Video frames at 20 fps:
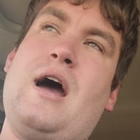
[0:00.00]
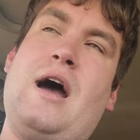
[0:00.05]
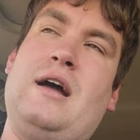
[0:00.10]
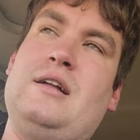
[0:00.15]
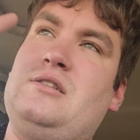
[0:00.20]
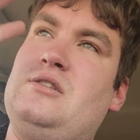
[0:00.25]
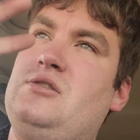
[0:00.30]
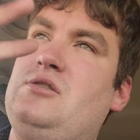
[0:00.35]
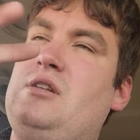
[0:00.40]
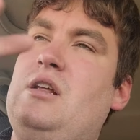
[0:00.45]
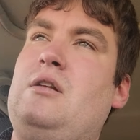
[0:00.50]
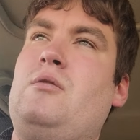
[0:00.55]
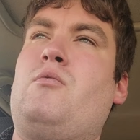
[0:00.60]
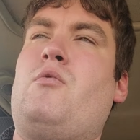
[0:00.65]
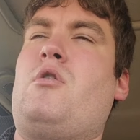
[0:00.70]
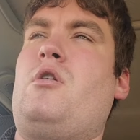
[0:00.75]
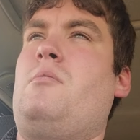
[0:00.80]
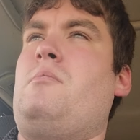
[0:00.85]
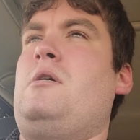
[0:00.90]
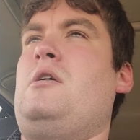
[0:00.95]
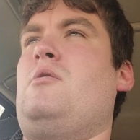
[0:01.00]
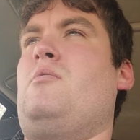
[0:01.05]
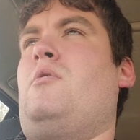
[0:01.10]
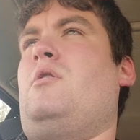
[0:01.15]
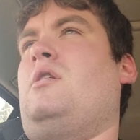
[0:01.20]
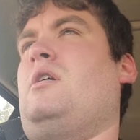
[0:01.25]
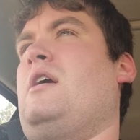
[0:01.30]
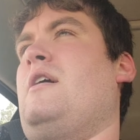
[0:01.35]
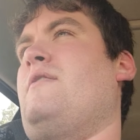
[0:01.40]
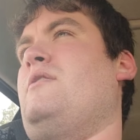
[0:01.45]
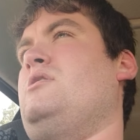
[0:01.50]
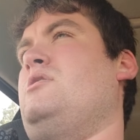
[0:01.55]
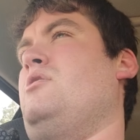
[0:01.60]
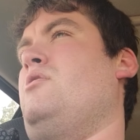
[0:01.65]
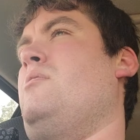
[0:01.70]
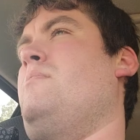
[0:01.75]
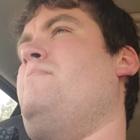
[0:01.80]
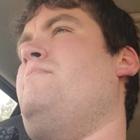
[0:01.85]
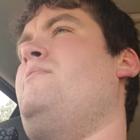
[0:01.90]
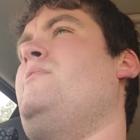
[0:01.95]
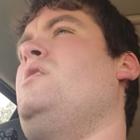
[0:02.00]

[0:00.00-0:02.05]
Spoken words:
I just didn't want to be the one to give it to him.